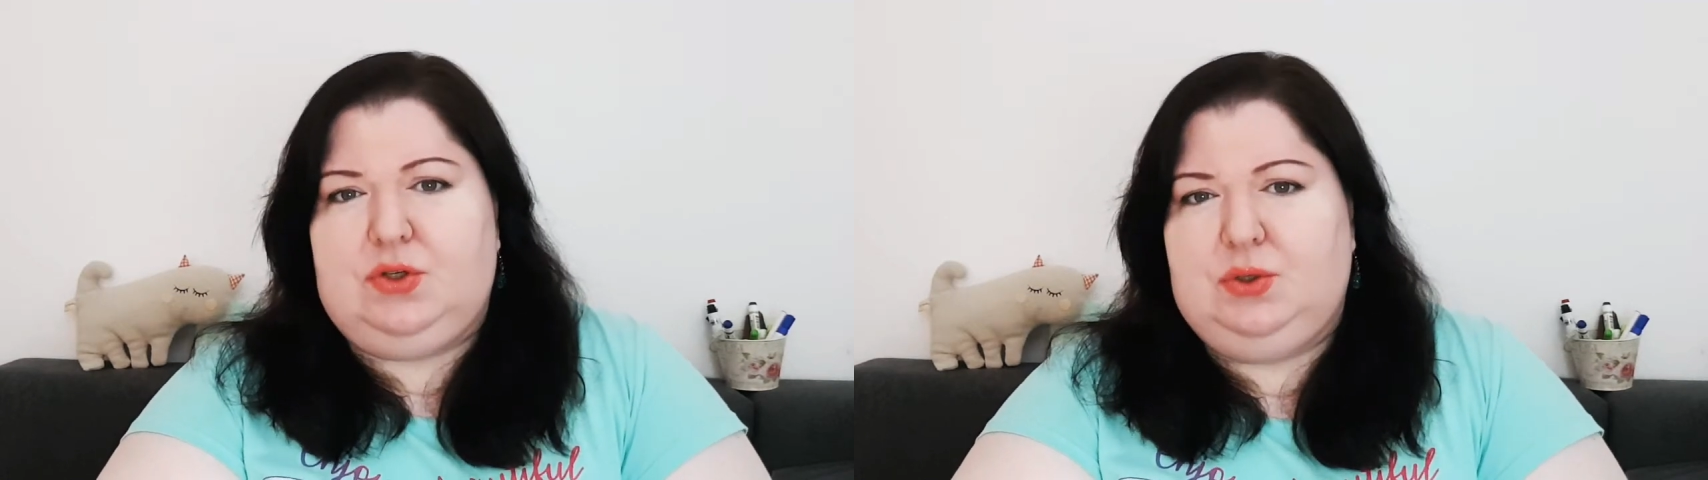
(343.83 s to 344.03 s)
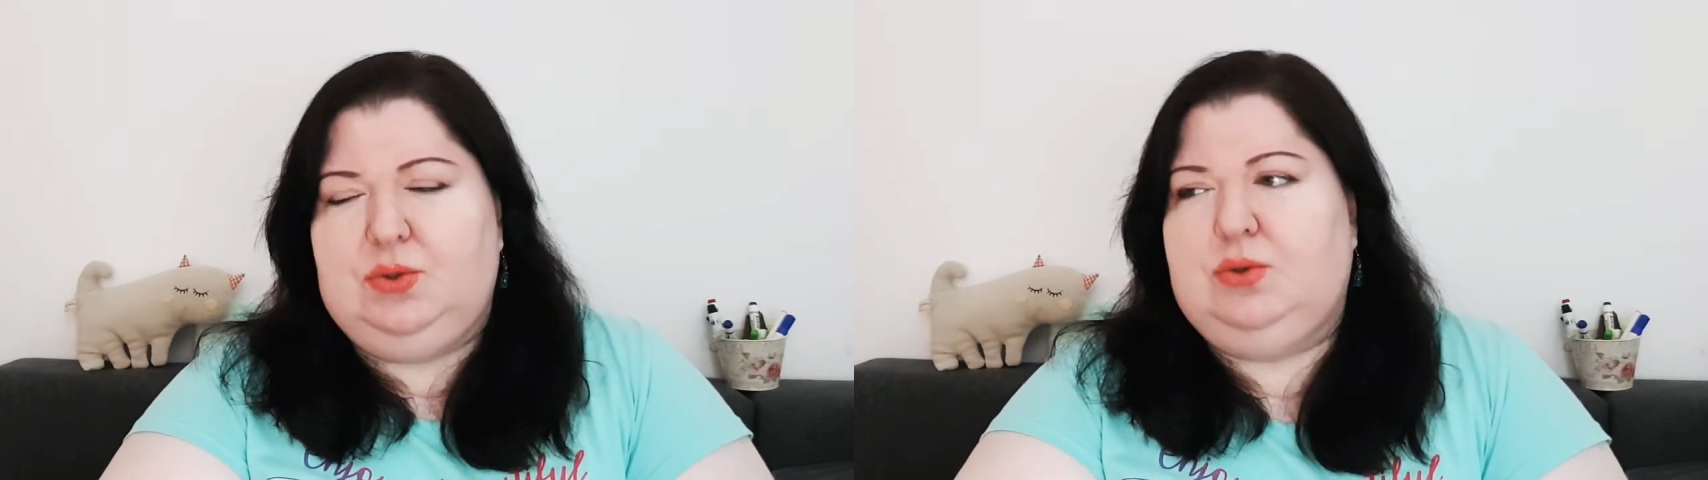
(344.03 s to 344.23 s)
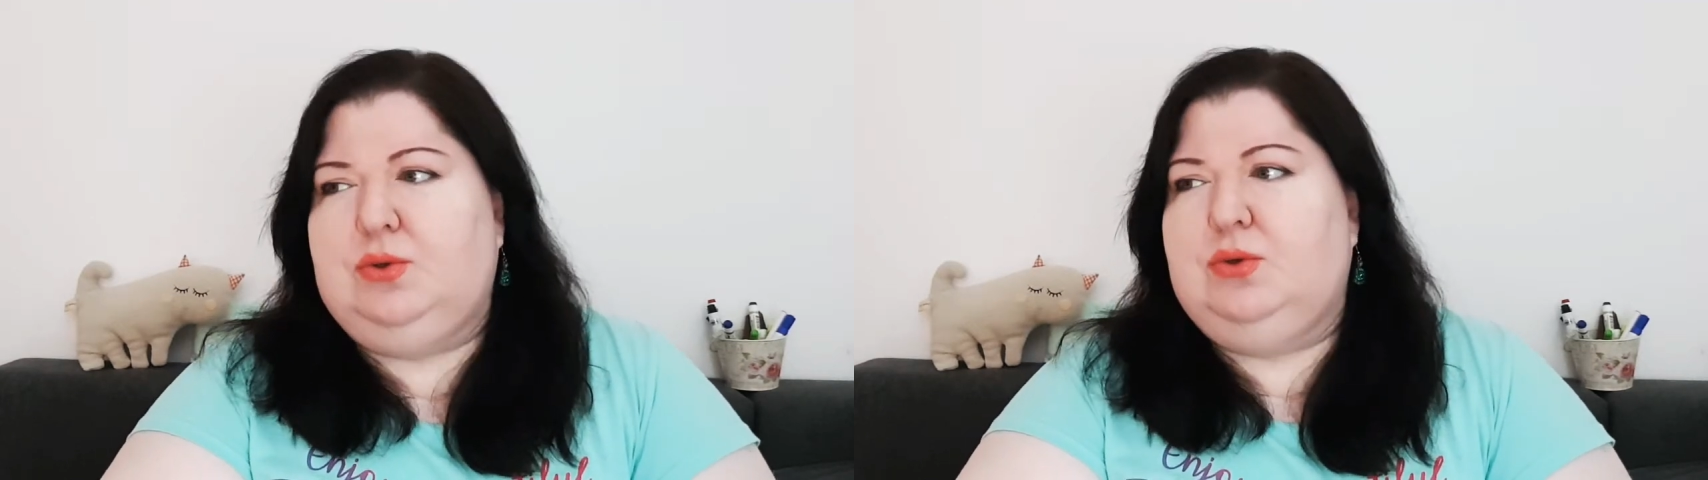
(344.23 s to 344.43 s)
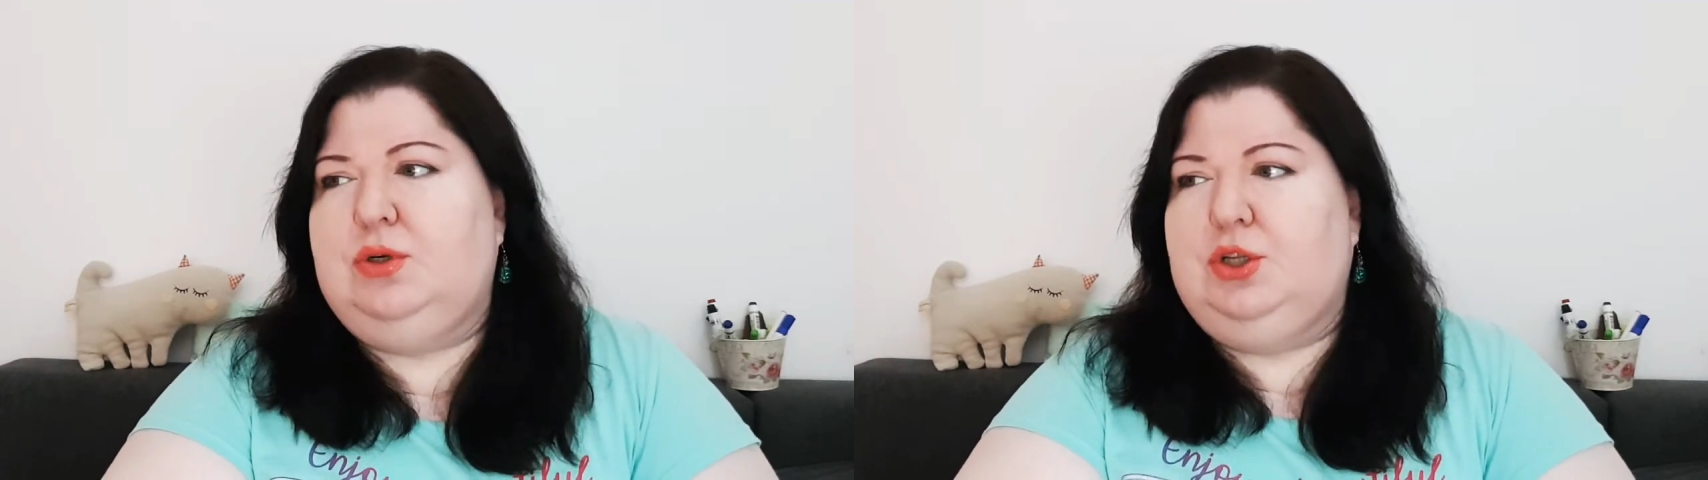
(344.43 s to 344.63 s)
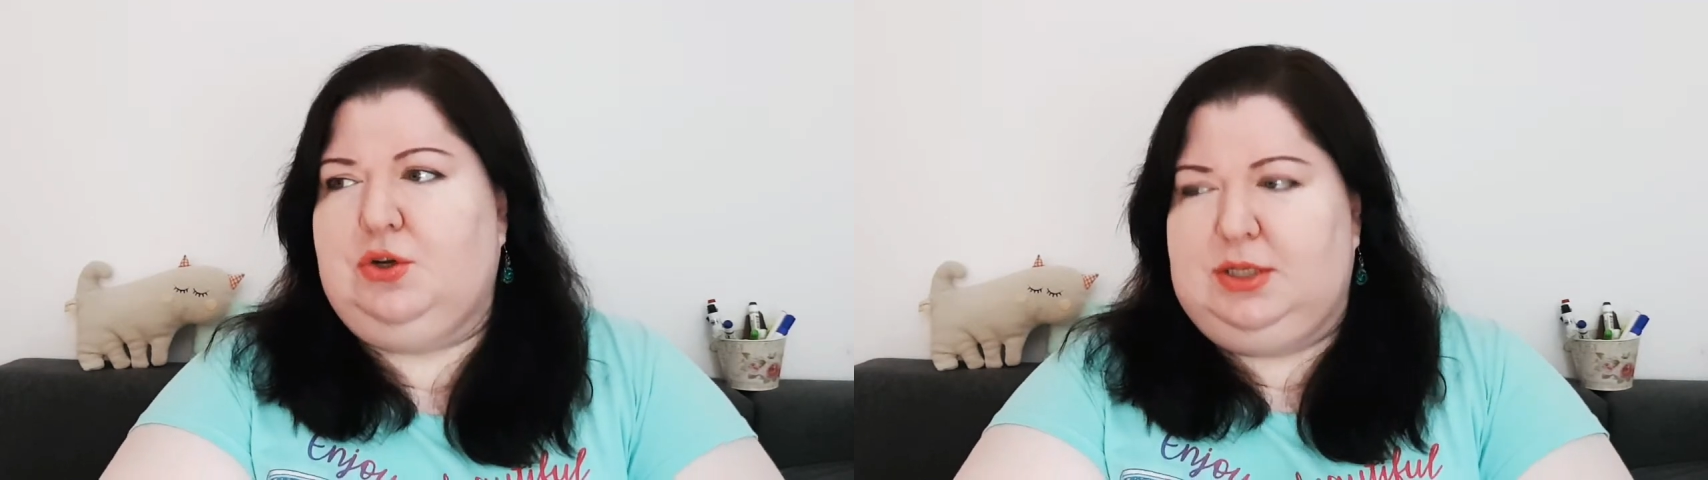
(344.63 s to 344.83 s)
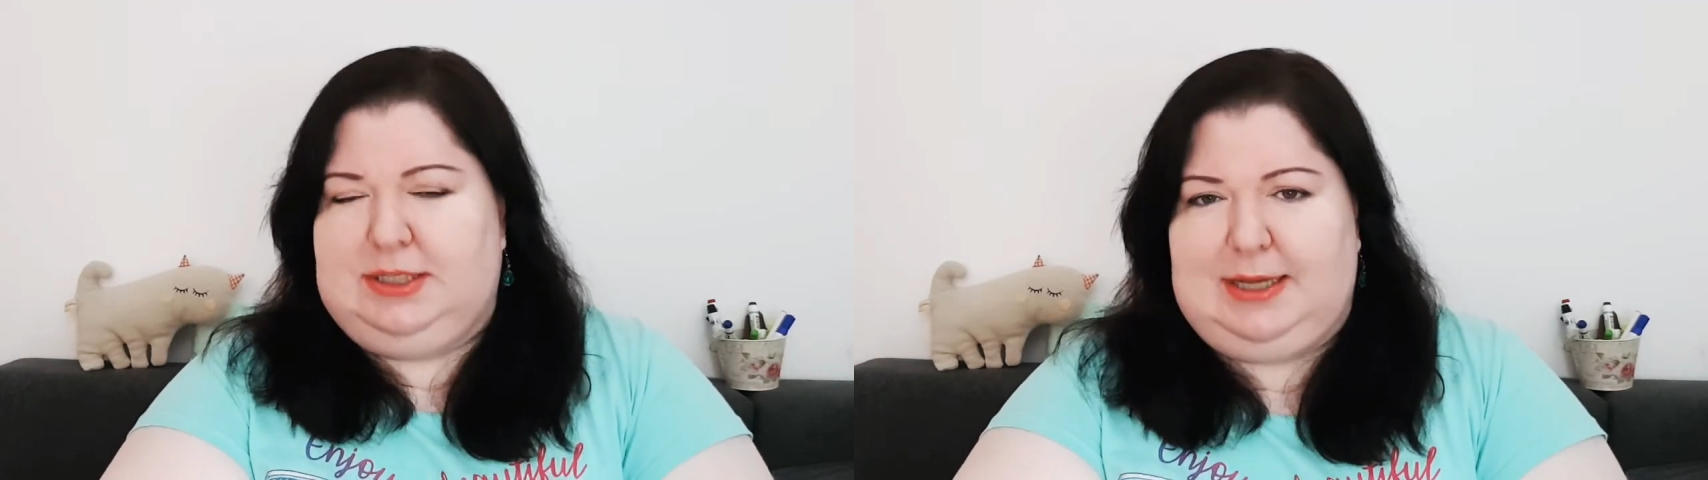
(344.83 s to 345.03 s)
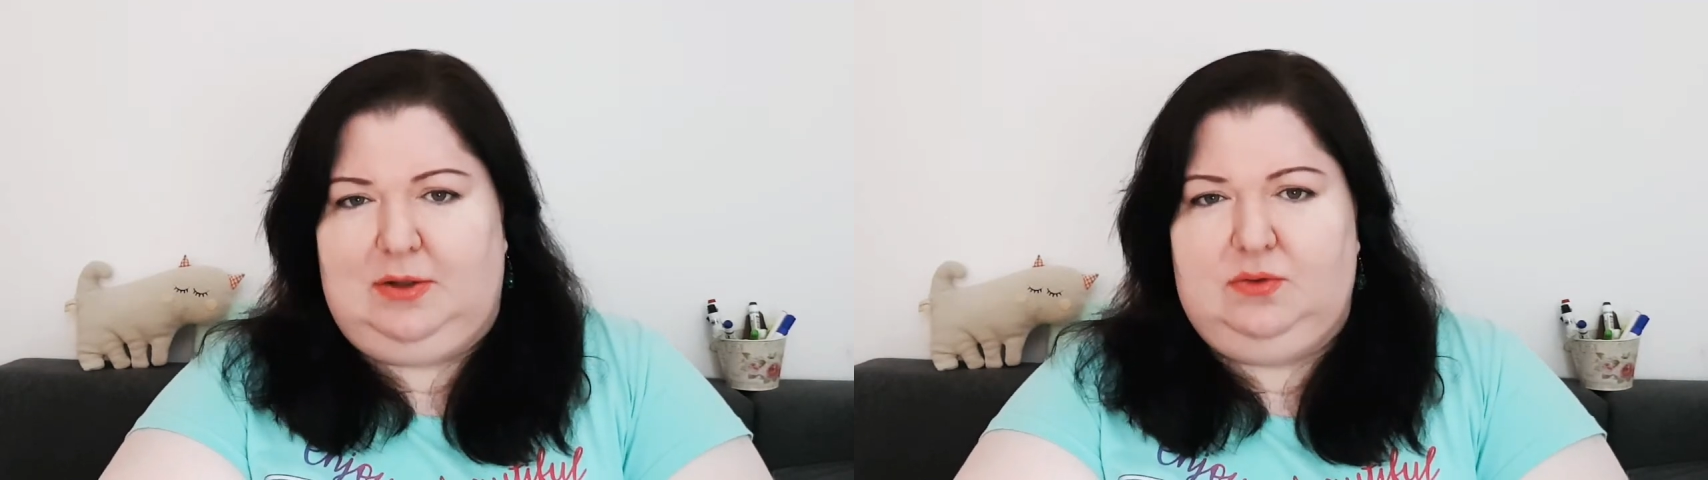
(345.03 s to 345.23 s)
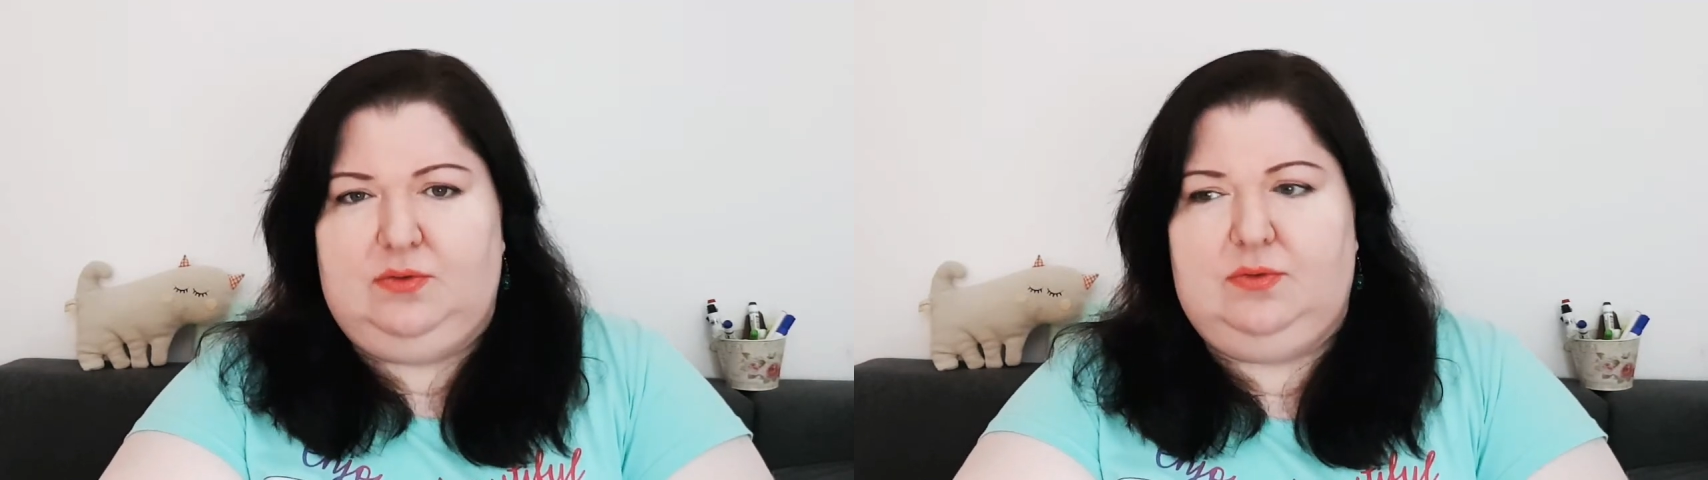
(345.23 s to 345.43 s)
to
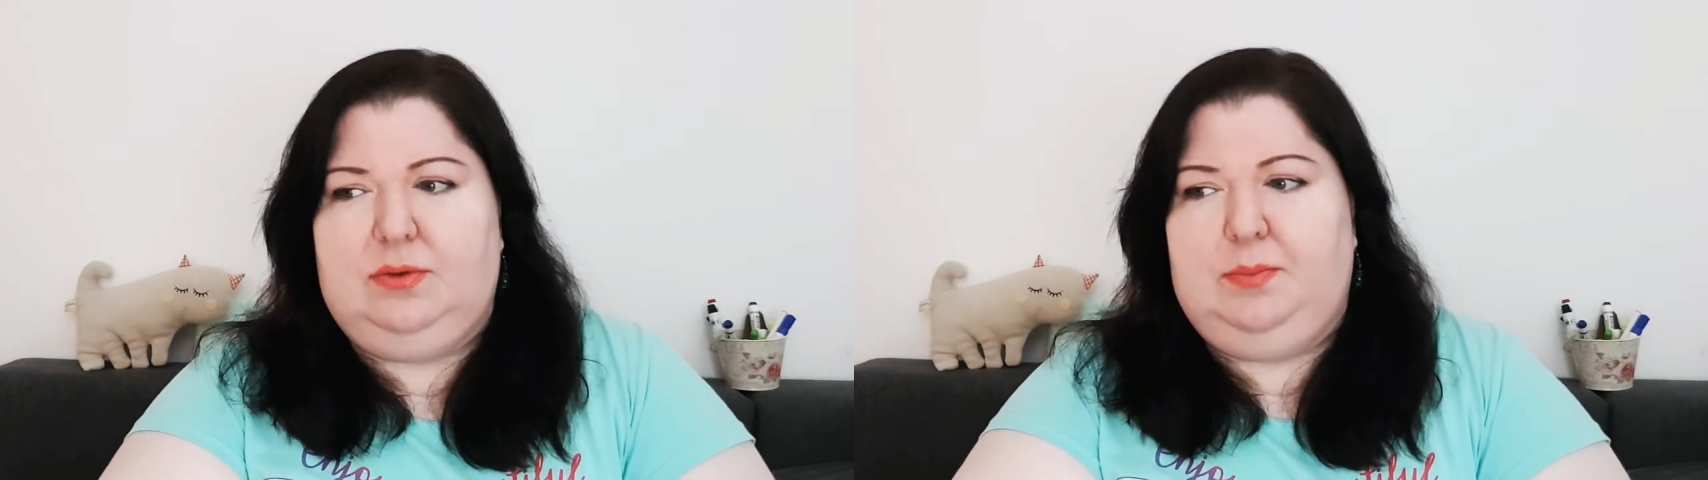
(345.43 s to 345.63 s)
yourself,